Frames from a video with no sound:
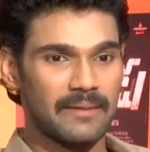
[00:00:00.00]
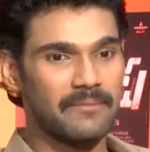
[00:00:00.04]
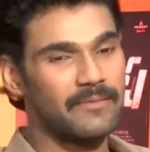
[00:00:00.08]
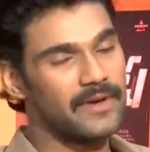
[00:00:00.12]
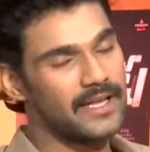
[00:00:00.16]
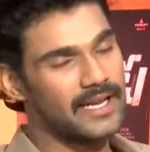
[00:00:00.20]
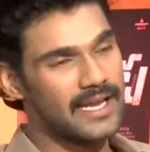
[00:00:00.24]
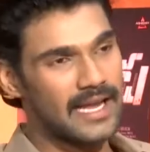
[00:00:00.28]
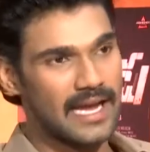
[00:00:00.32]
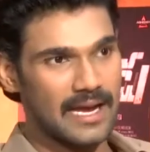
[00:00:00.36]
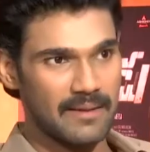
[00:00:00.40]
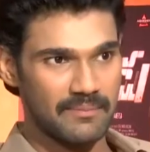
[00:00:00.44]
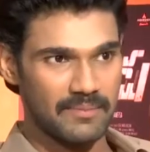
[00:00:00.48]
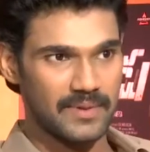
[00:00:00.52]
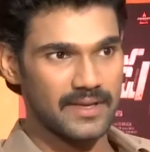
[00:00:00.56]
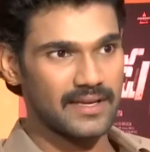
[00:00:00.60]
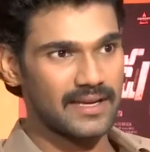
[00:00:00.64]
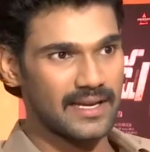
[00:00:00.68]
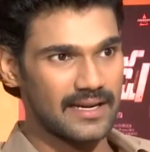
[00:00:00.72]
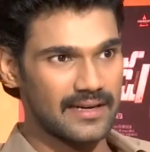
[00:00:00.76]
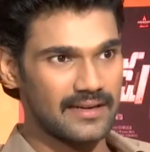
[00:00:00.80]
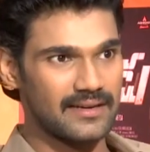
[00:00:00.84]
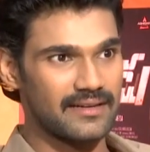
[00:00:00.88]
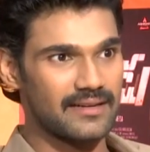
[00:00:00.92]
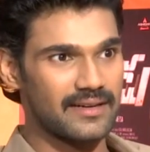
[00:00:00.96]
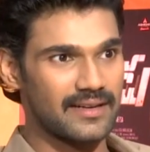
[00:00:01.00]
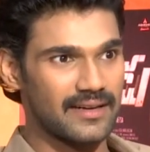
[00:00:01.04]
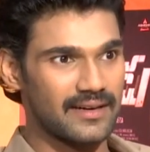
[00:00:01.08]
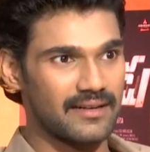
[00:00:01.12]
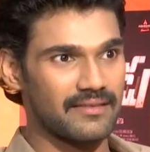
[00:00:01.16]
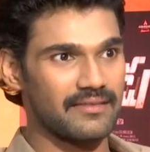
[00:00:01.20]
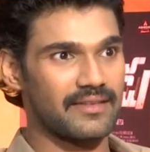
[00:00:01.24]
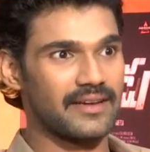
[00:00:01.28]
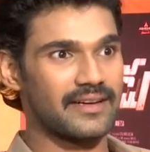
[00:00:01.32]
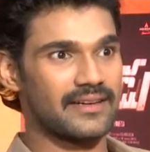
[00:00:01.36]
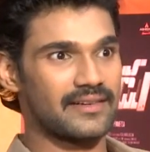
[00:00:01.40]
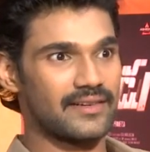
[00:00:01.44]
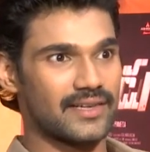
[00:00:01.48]
I'm very happy and
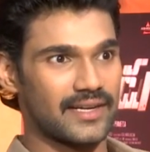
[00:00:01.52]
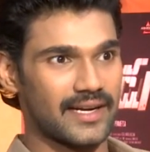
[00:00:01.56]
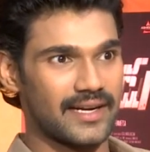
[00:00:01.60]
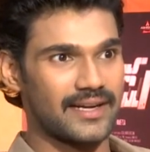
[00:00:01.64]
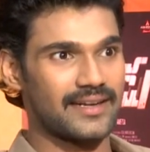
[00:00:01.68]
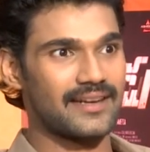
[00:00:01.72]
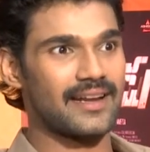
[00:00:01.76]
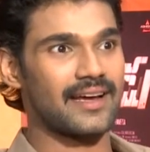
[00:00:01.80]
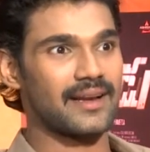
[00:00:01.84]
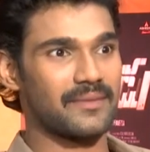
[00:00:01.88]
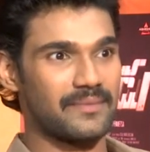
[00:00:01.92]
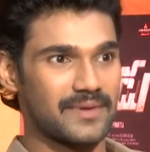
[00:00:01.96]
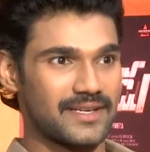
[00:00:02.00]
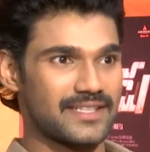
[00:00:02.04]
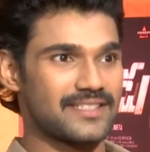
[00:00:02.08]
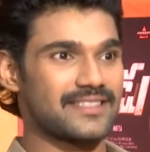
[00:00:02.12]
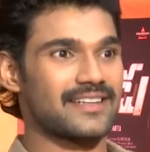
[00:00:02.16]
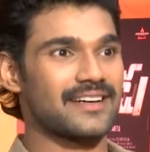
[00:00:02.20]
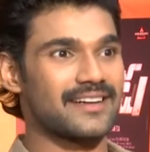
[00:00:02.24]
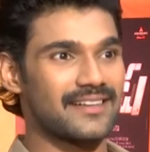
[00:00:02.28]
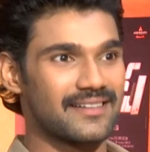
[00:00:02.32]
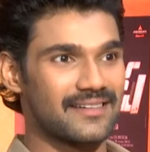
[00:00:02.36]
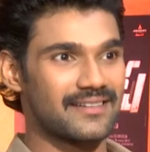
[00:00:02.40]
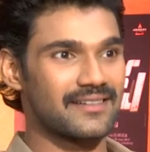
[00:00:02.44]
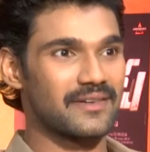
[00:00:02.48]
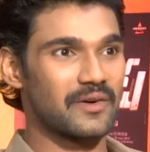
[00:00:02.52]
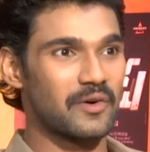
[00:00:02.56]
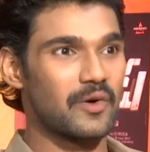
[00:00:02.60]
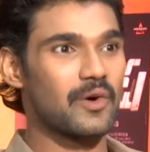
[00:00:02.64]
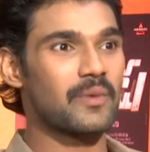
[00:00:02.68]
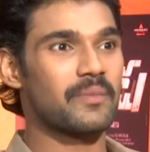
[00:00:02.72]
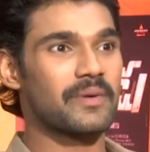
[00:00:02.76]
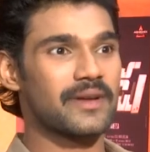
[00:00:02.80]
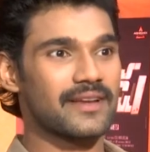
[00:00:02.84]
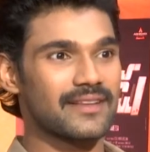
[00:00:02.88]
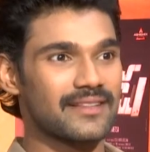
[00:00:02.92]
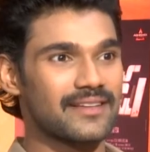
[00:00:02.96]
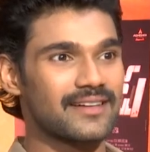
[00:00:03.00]
we tried our best and
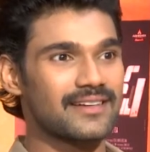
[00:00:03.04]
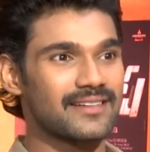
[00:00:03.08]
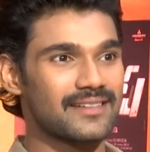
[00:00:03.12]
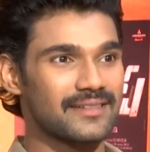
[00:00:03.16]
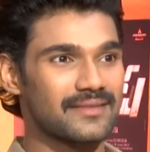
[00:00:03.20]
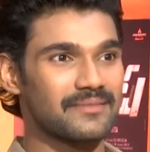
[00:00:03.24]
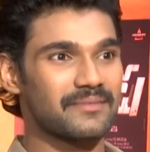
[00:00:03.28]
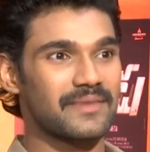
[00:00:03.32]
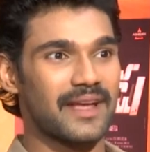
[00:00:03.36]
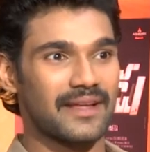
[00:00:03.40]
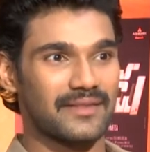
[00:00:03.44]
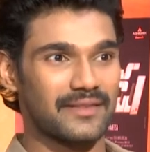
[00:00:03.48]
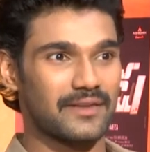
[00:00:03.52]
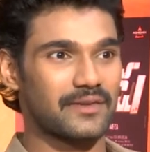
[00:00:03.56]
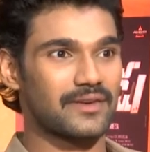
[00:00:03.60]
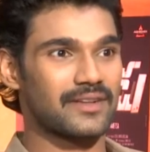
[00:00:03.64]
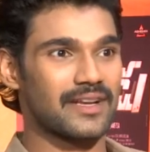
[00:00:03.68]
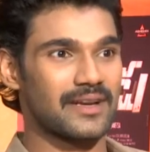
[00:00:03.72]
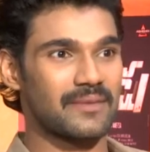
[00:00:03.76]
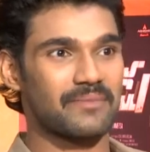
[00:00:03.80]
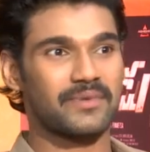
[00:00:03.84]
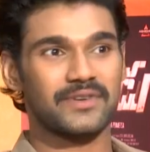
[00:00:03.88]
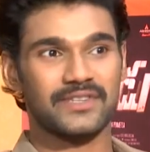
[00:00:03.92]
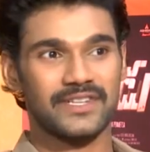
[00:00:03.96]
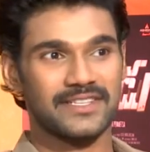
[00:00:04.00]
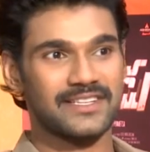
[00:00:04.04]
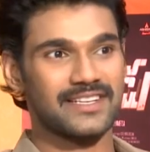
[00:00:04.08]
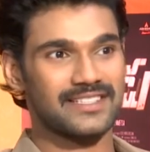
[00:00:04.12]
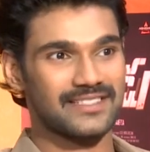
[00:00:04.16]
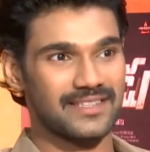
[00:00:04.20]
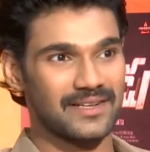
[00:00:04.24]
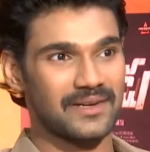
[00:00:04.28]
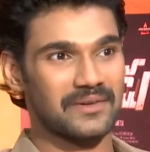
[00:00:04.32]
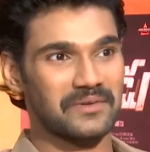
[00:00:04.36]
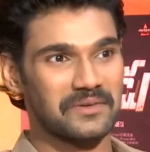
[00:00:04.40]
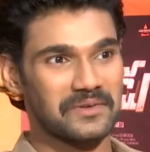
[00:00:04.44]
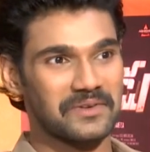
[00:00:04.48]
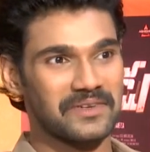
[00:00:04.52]
hoping that mi andaru kuda appreciate chestaru